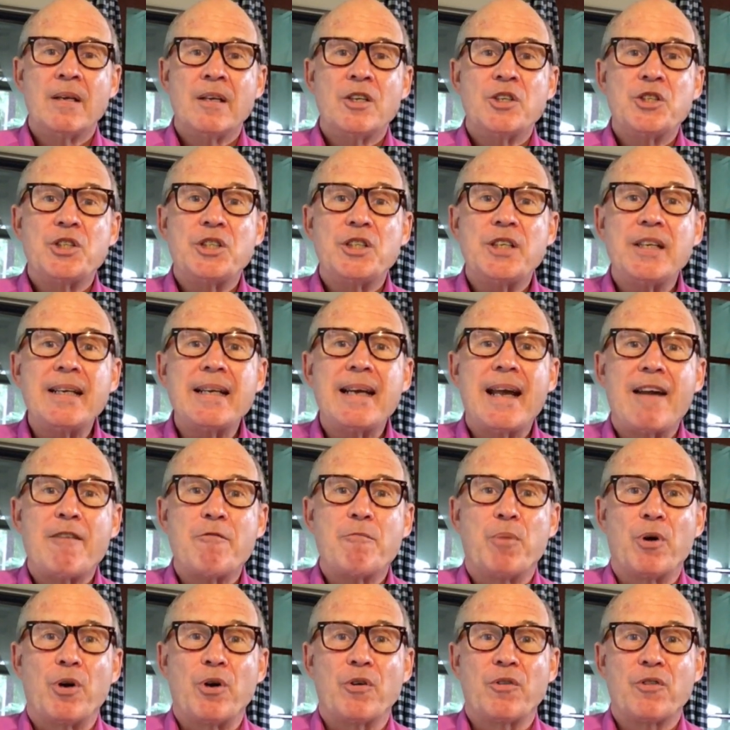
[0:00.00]
She
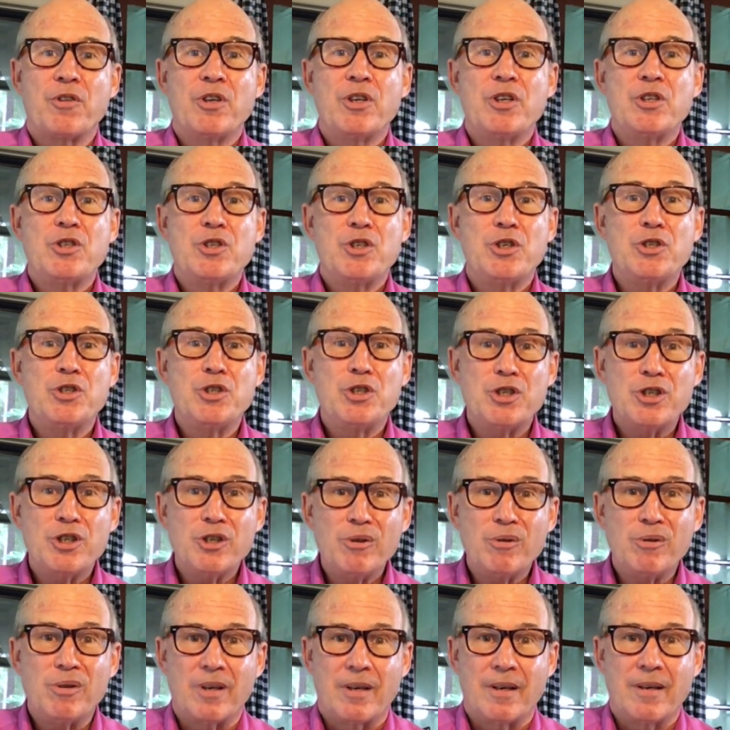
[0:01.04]
gave birth to
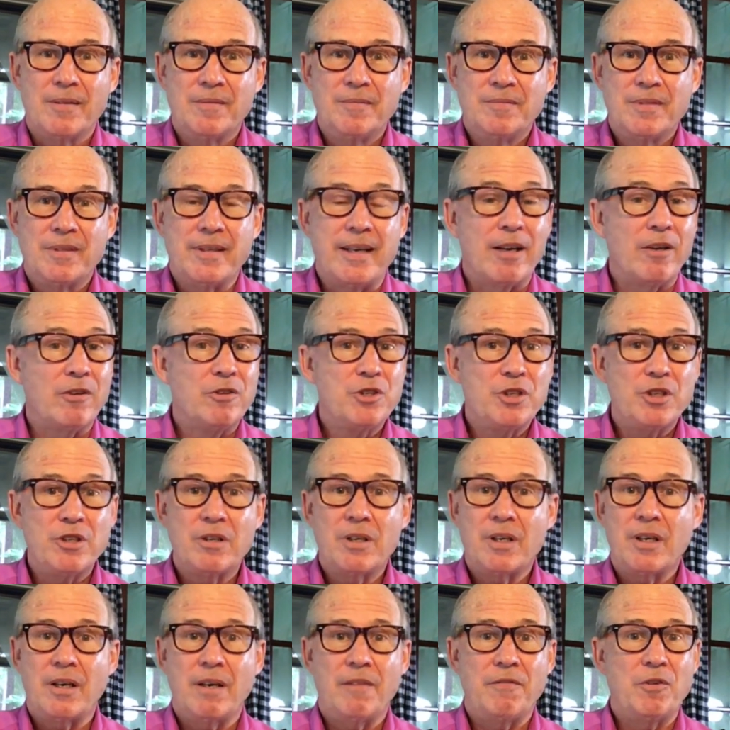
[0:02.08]
Judah. Now,
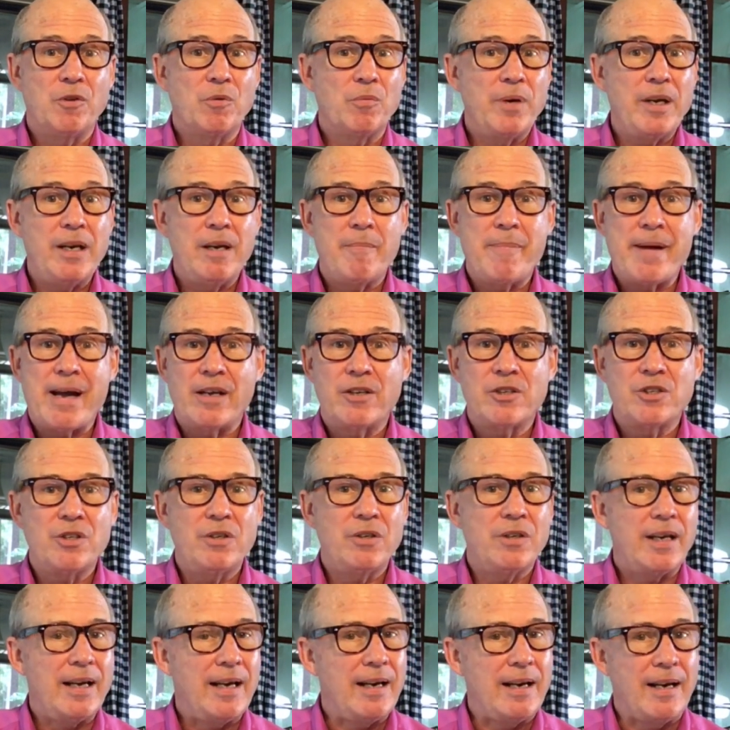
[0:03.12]
Judah, if you read about
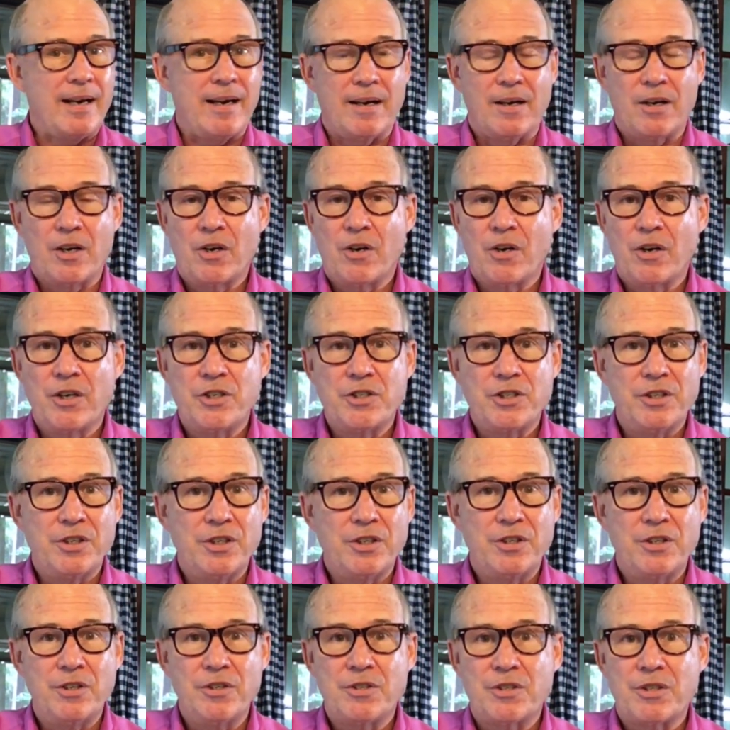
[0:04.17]
Judah, and I encourage you to
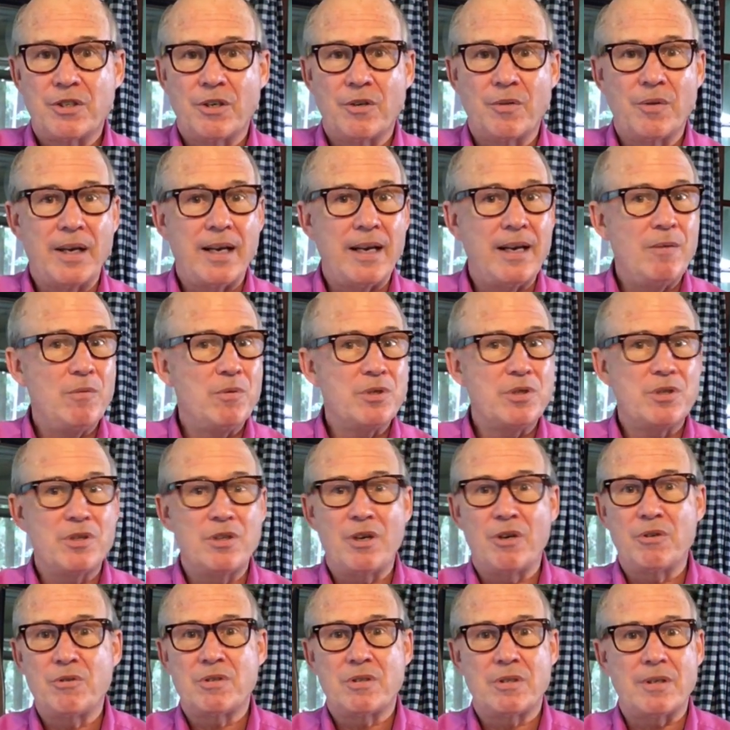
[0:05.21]
do so, he was
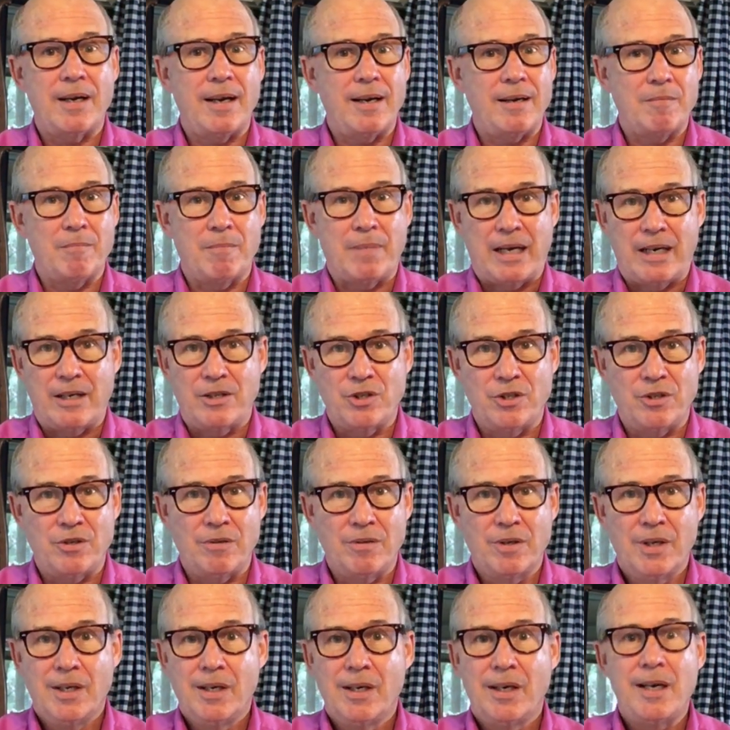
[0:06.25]
no saint, mind you,
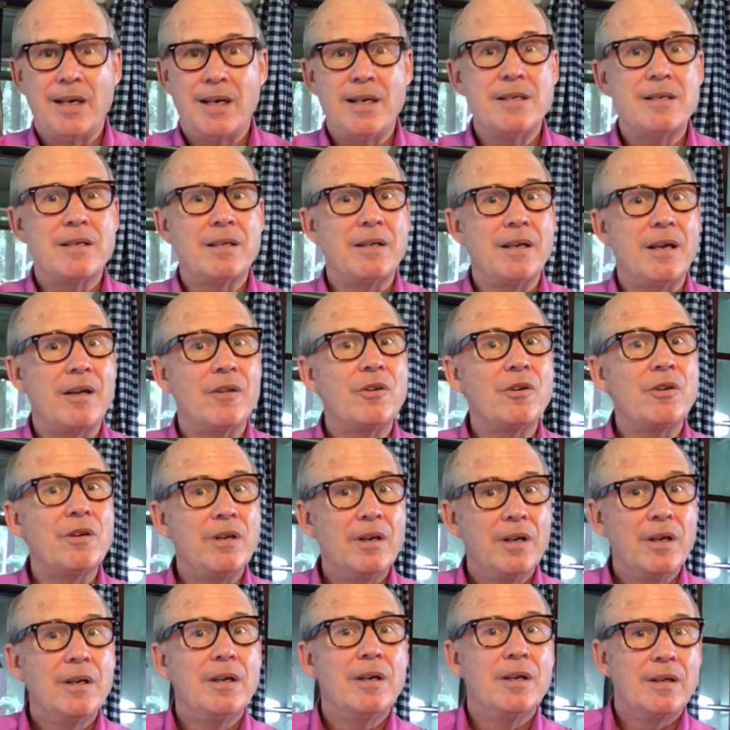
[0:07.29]
He's another
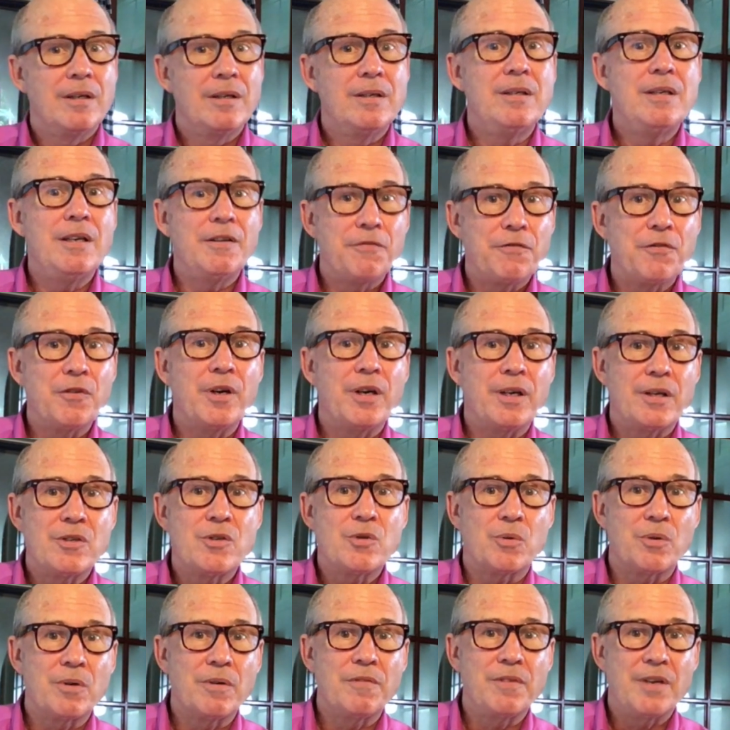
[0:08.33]
different
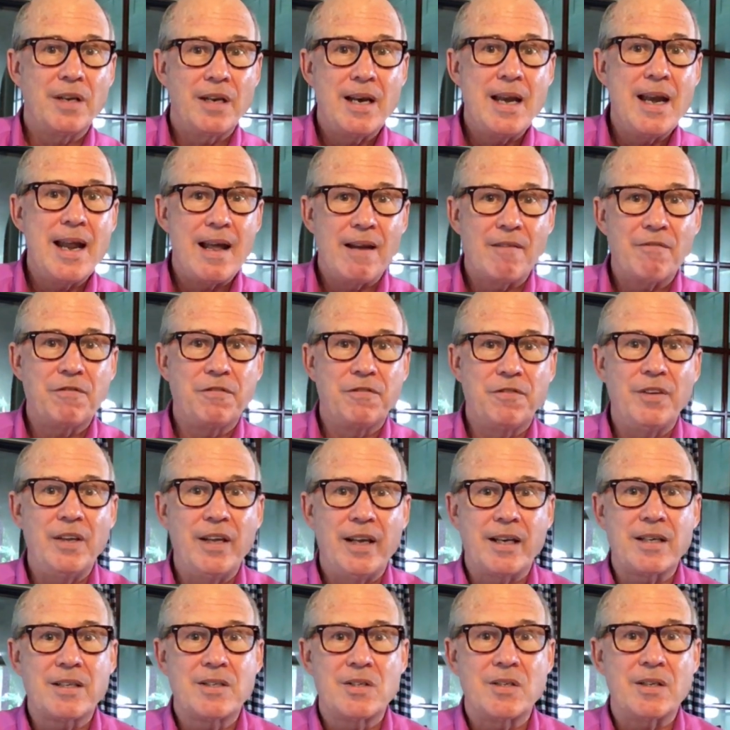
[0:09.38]
sort of
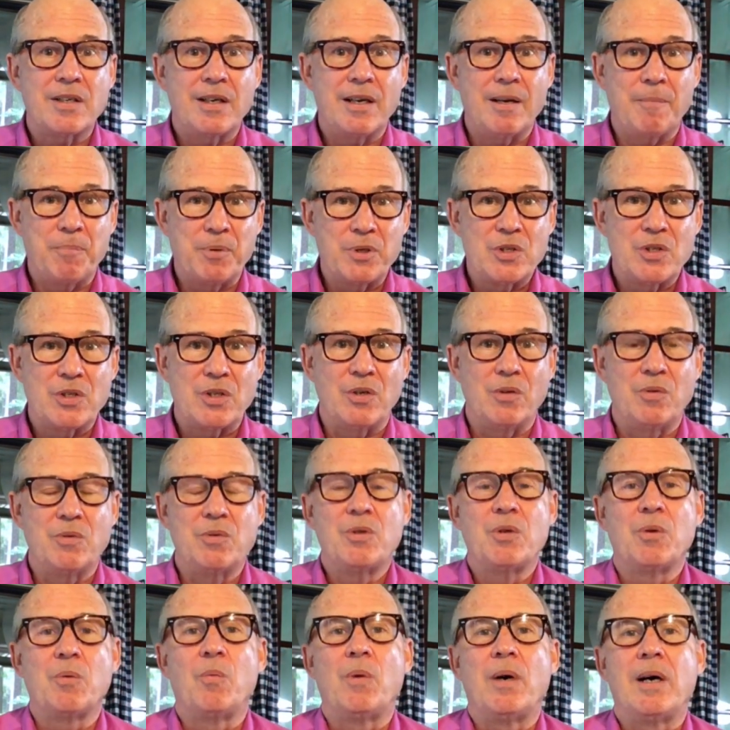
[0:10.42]
Netflix episode
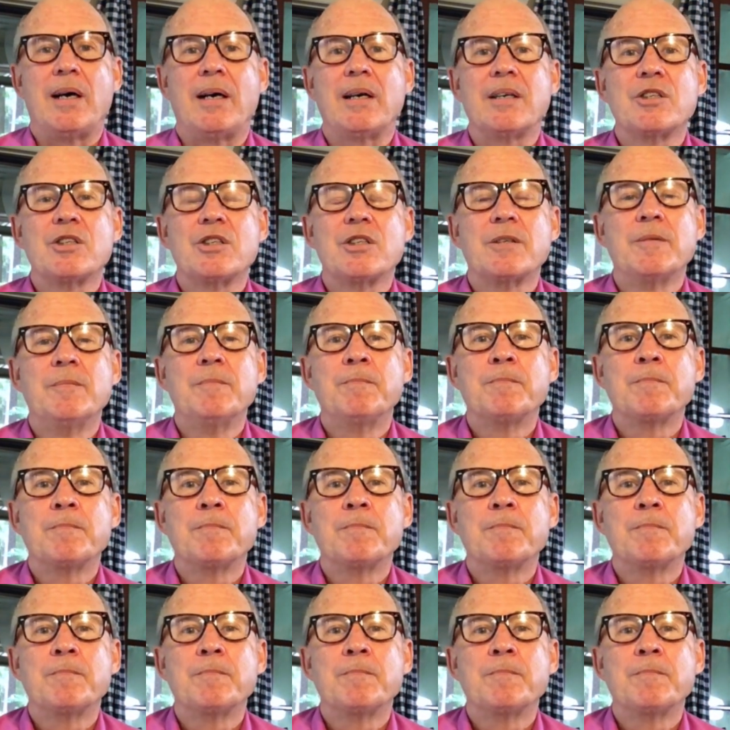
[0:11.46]
to watch.